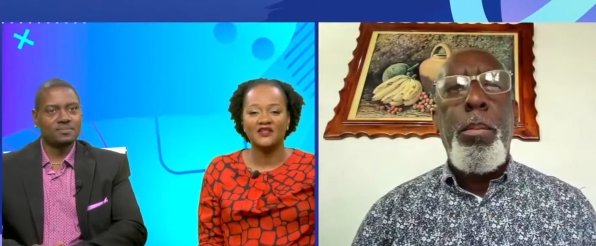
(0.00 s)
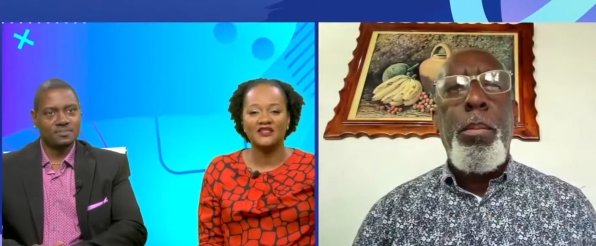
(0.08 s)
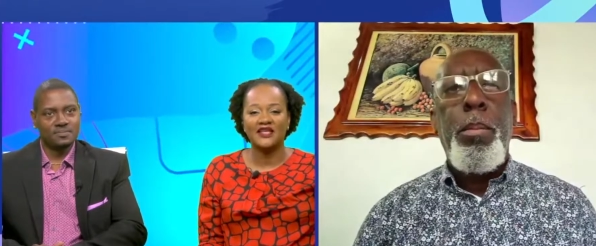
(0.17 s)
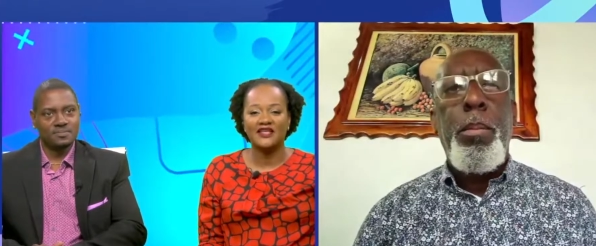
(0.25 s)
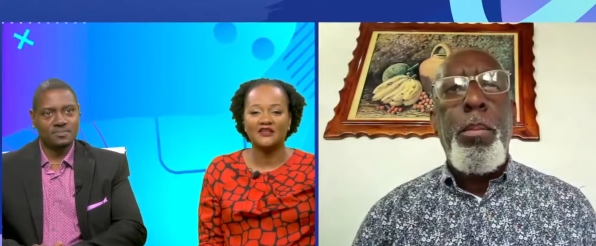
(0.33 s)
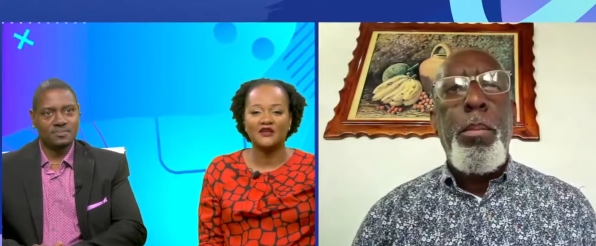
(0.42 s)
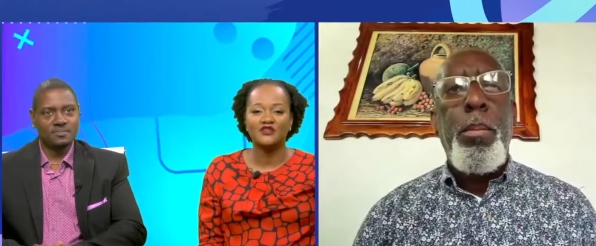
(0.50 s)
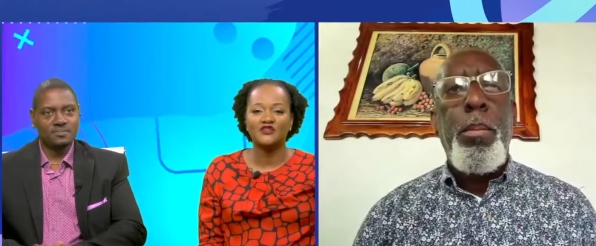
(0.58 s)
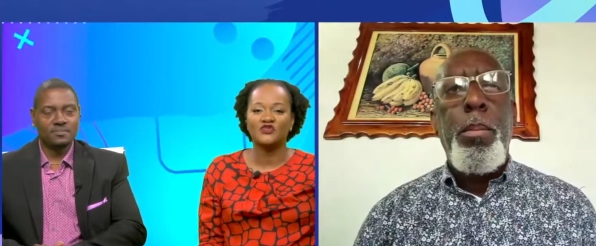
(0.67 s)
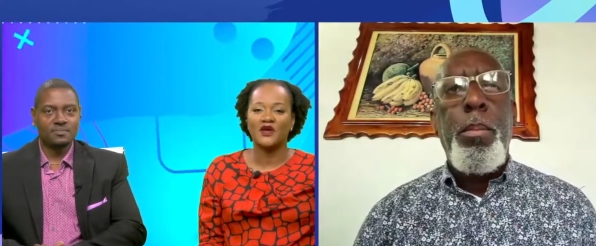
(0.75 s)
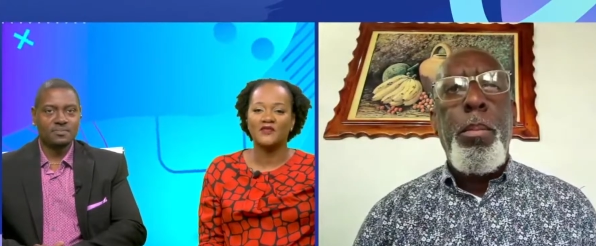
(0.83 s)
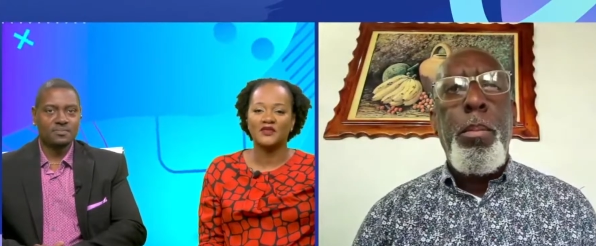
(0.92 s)
Speaker 1: that the
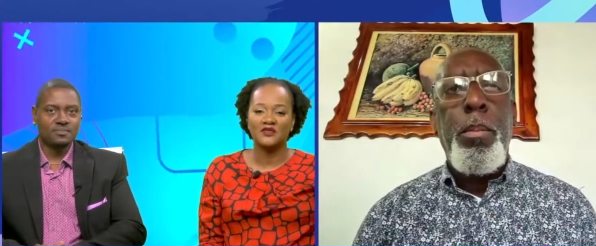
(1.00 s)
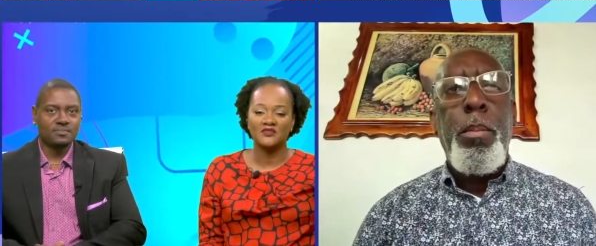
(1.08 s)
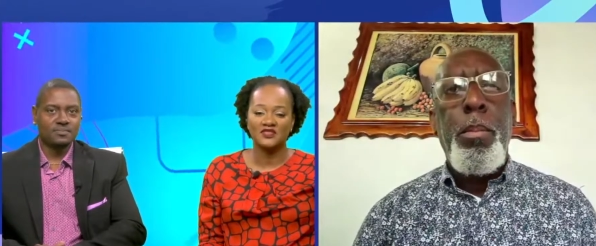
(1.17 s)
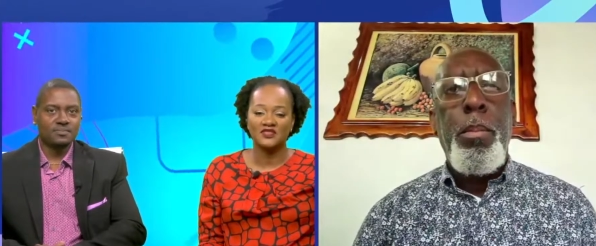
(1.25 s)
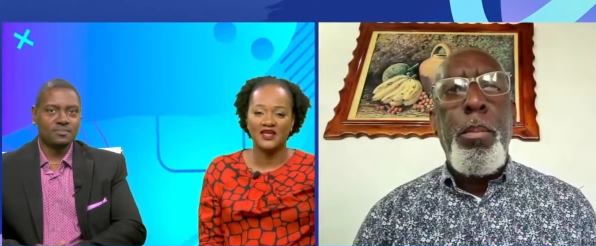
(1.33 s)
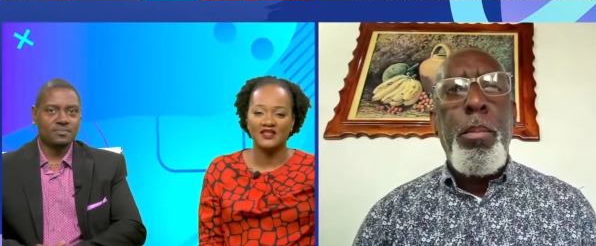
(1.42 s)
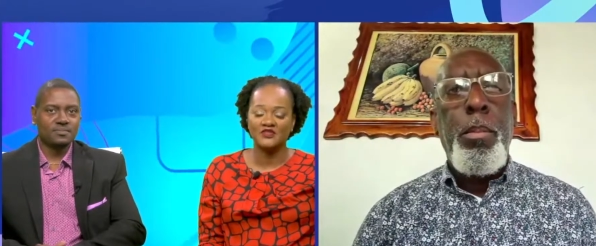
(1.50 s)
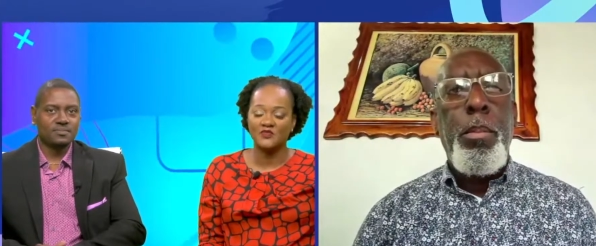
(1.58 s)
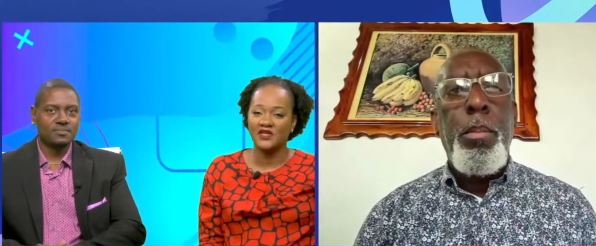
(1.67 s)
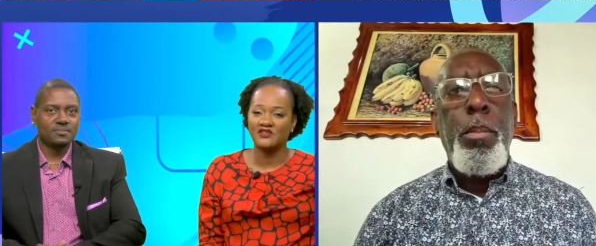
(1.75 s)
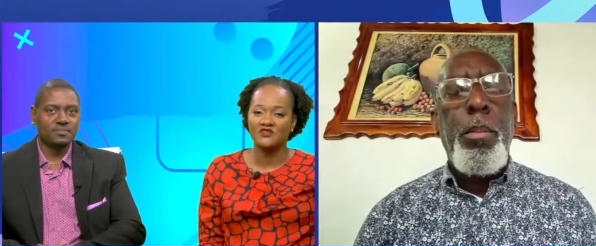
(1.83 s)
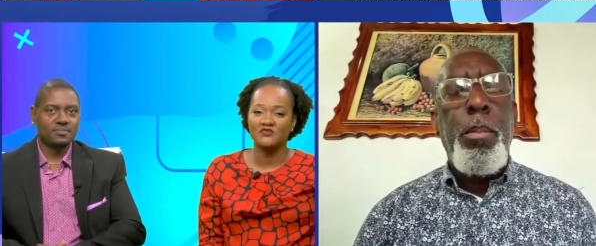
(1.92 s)
Culturama Committee
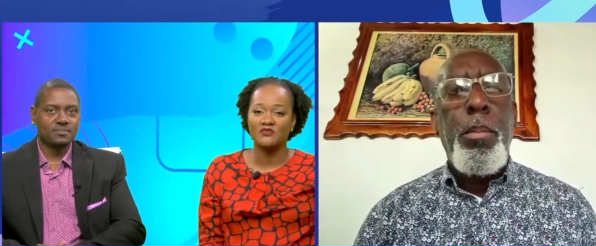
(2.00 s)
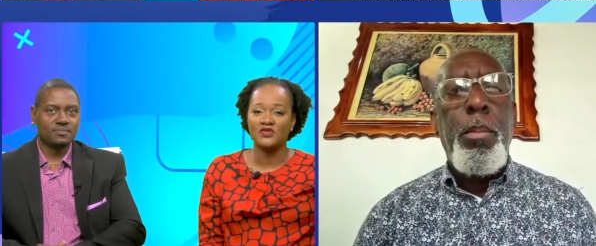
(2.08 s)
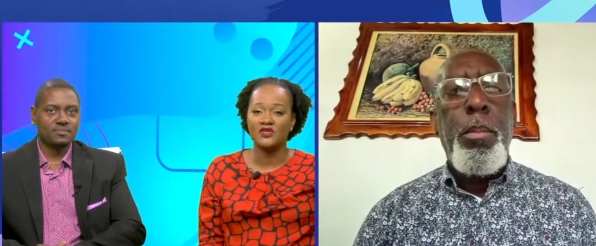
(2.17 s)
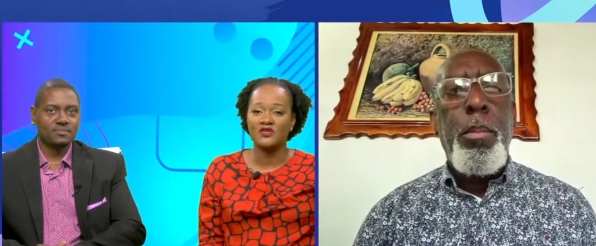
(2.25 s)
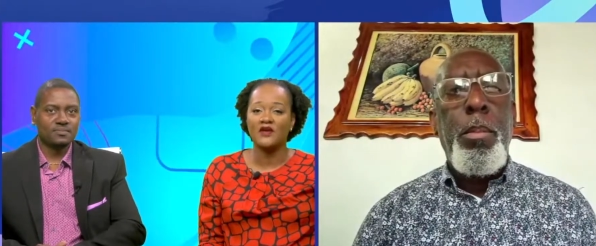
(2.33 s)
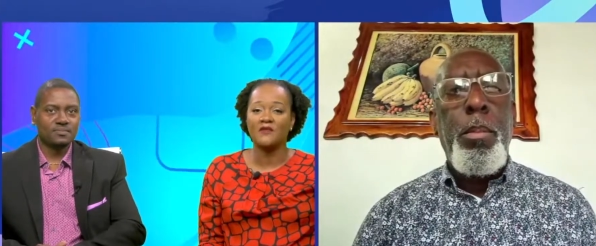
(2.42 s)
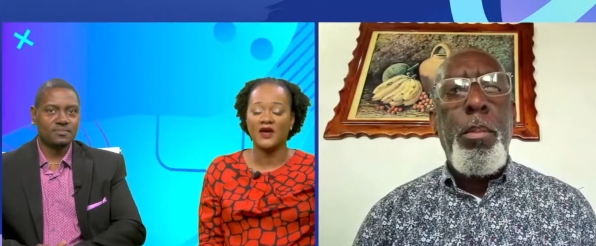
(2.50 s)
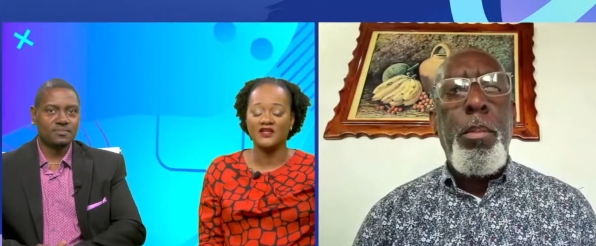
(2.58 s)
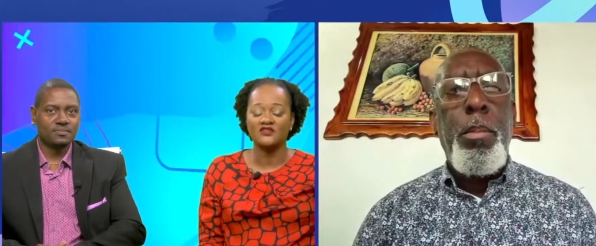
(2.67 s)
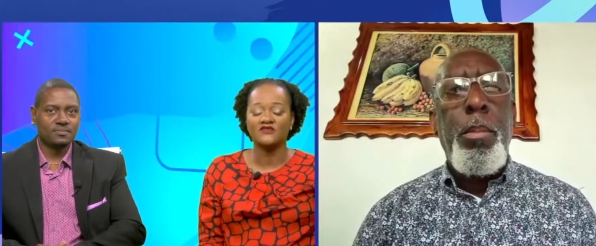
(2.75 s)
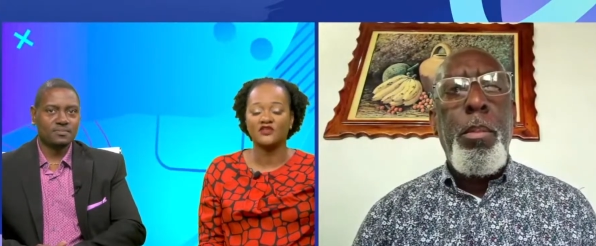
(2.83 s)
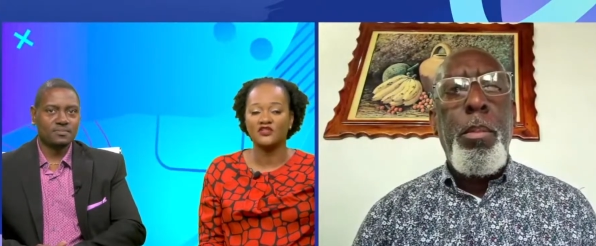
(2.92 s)
expect to be a
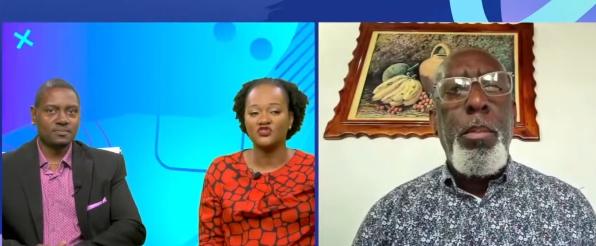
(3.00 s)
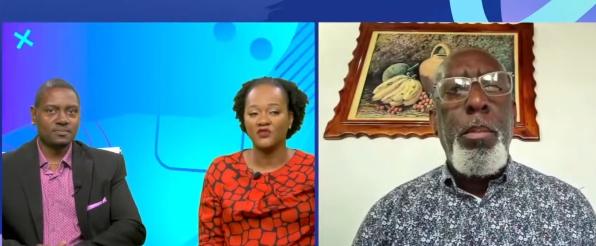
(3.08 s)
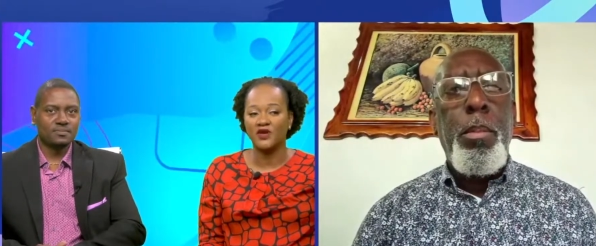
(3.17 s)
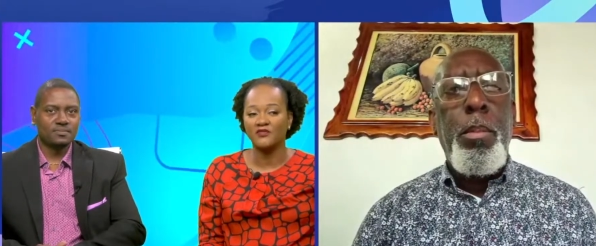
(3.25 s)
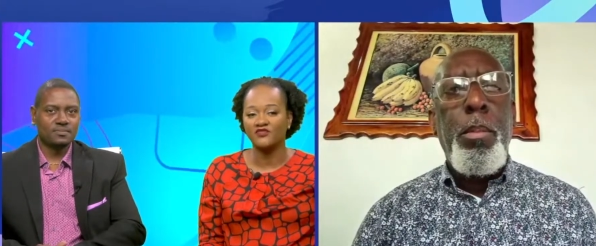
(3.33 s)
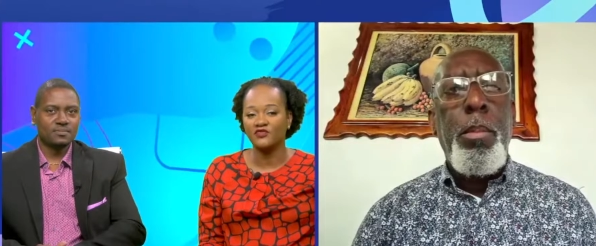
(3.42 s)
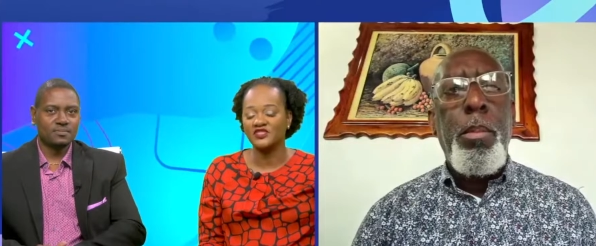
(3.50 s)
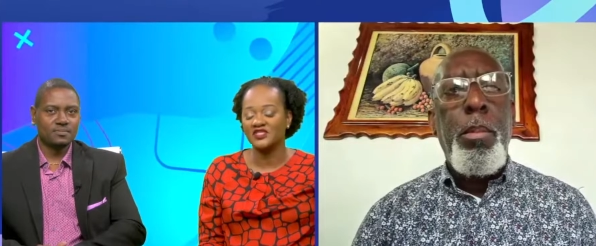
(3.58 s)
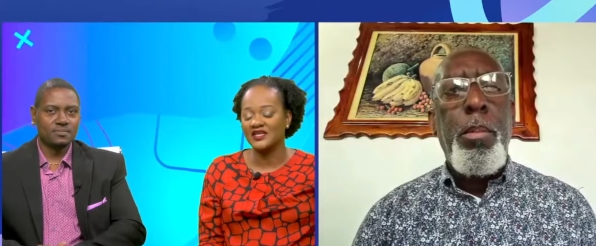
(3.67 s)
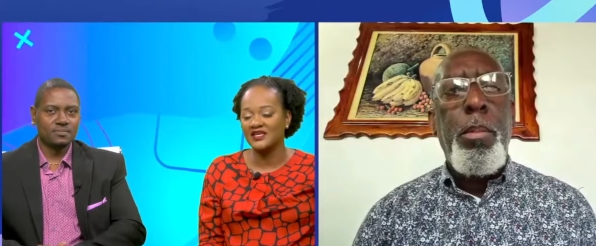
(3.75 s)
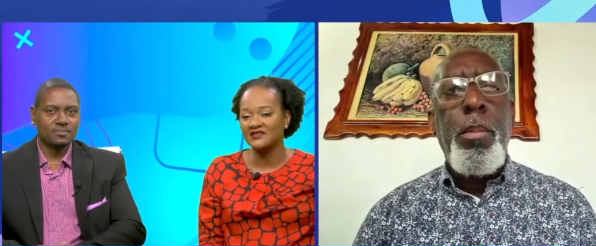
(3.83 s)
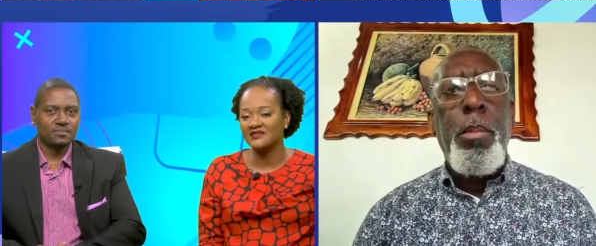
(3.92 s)
part of Culturama
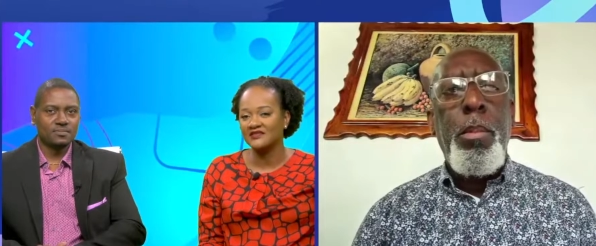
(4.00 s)
48?